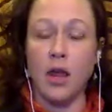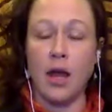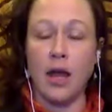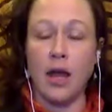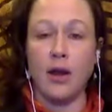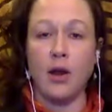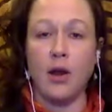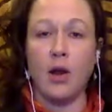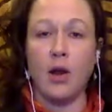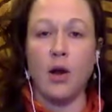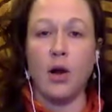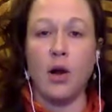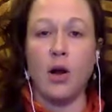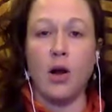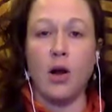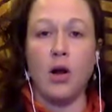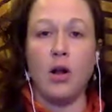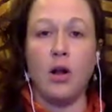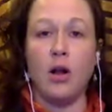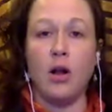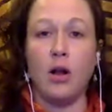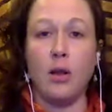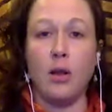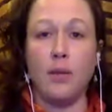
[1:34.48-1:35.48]
that
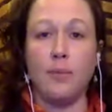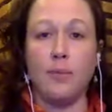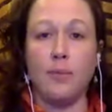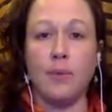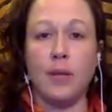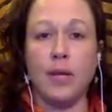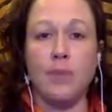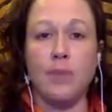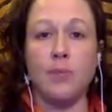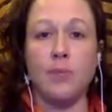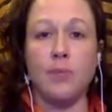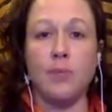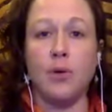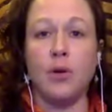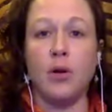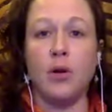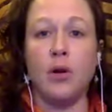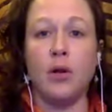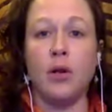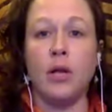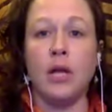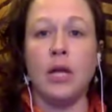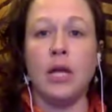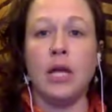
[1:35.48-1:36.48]
all
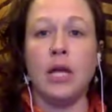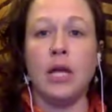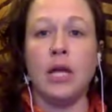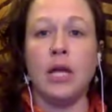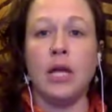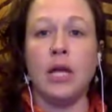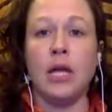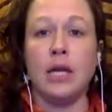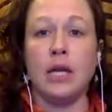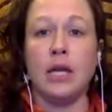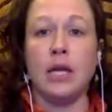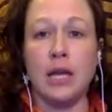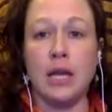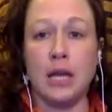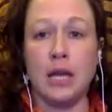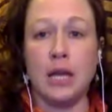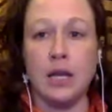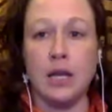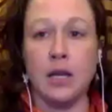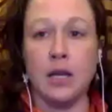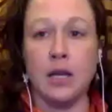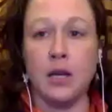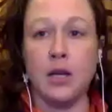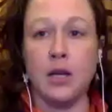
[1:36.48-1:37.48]
people
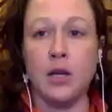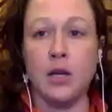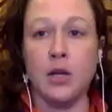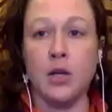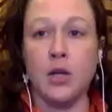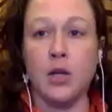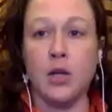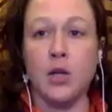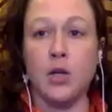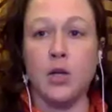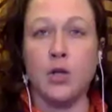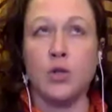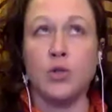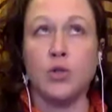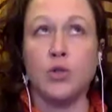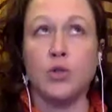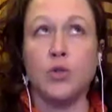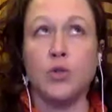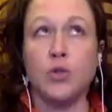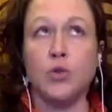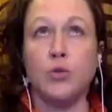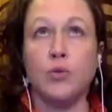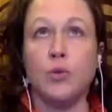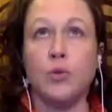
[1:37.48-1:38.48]
need
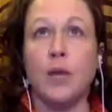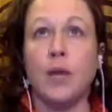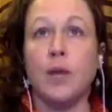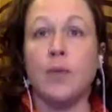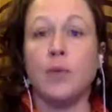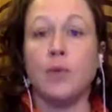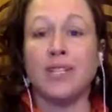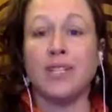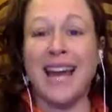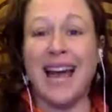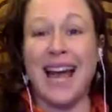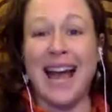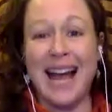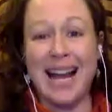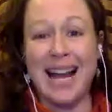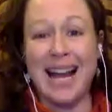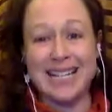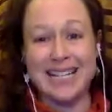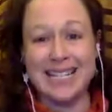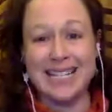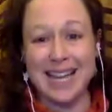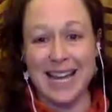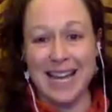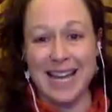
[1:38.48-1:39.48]
to be able to
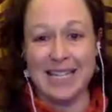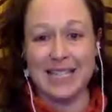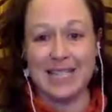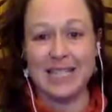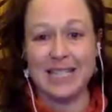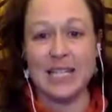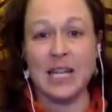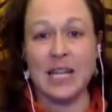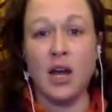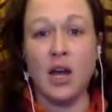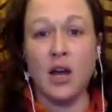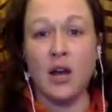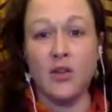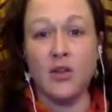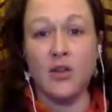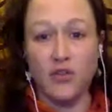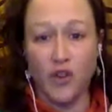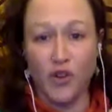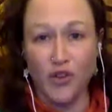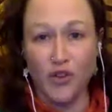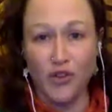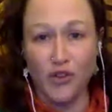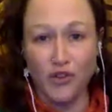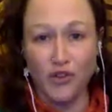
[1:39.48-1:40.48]
access
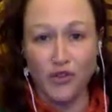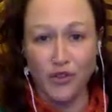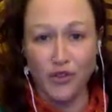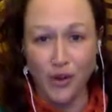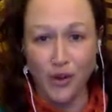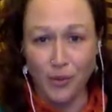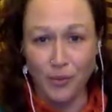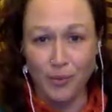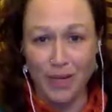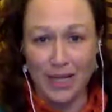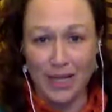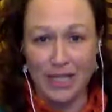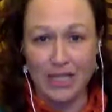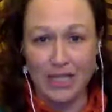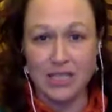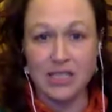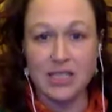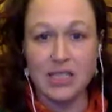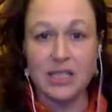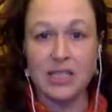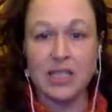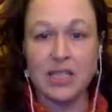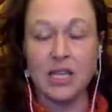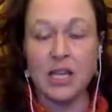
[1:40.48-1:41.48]

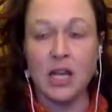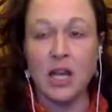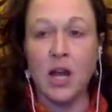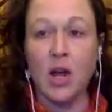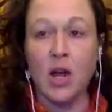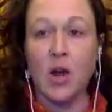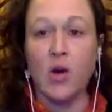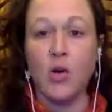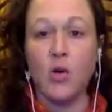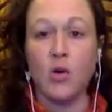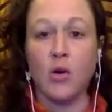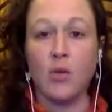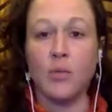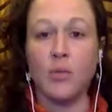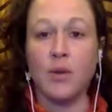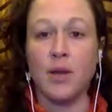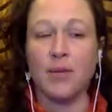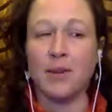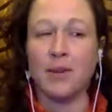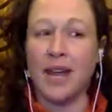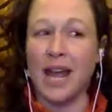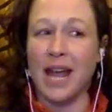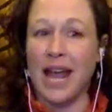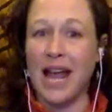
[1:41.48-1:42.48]
fulfillment or be
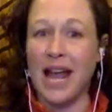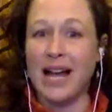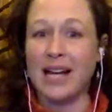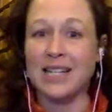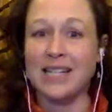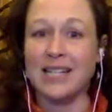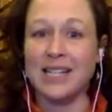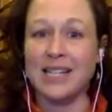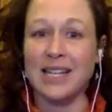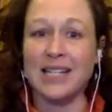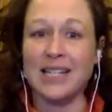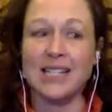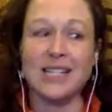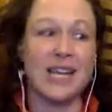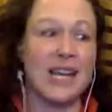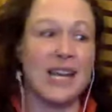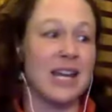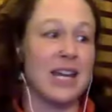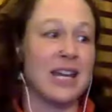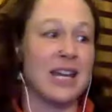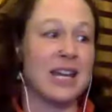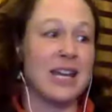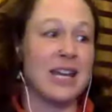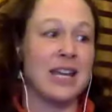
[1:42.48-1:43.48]
able to access,
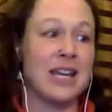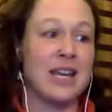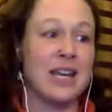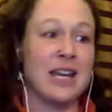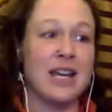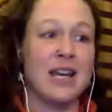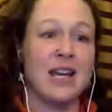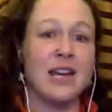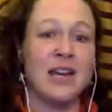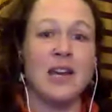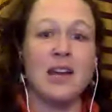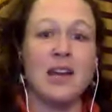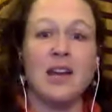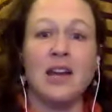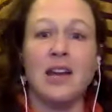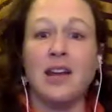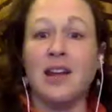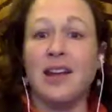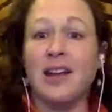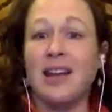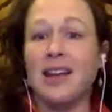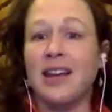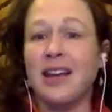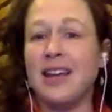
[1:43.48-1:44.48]
like,
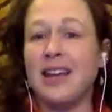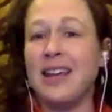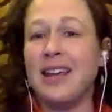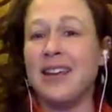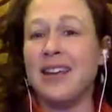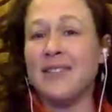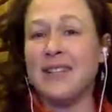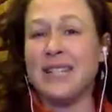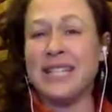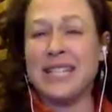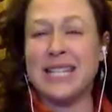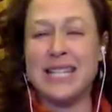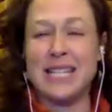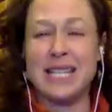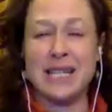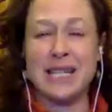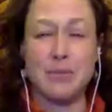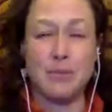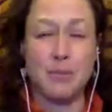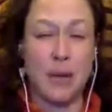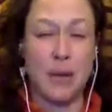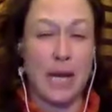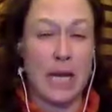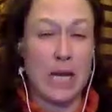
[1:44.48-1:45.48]
even
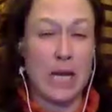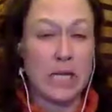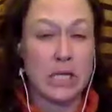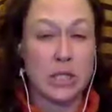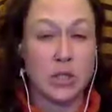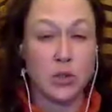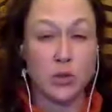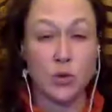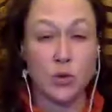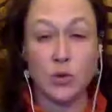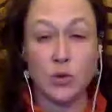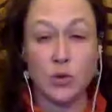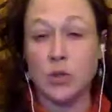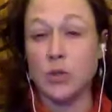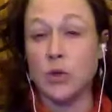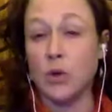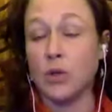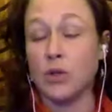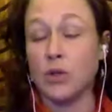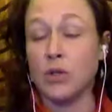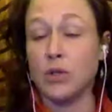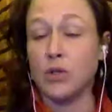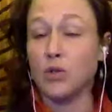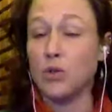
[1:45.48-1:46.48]
space to
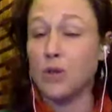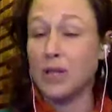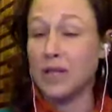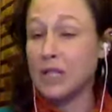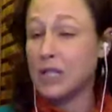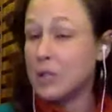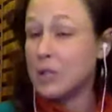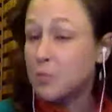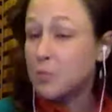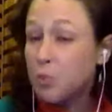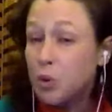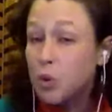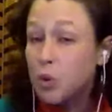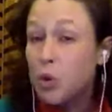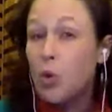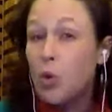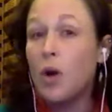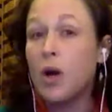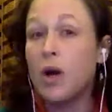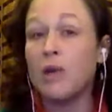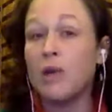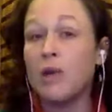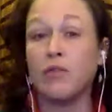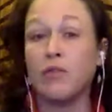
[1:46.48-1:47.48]
start to
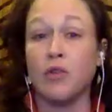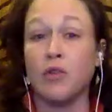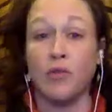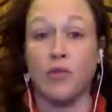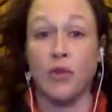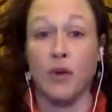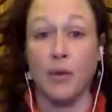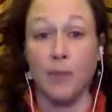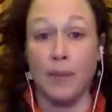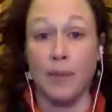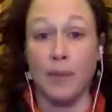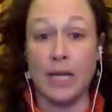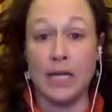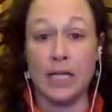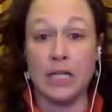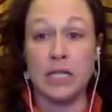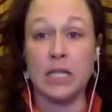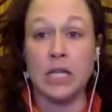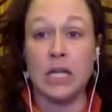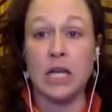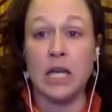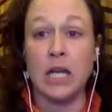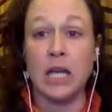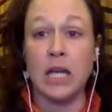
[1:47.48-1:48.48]
explore
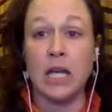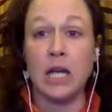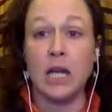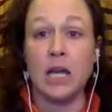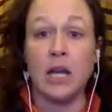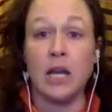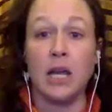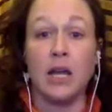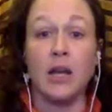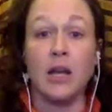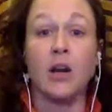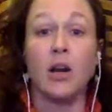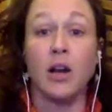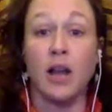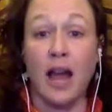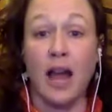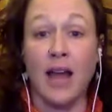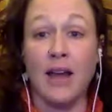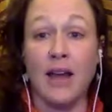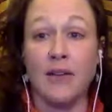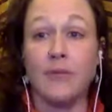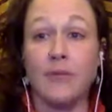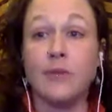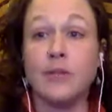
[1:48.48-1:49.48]
fulfillment in our
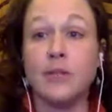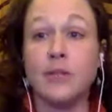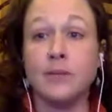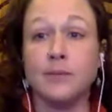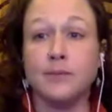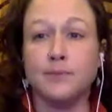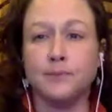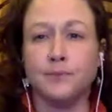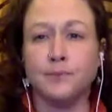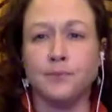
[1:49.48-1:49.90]
lives.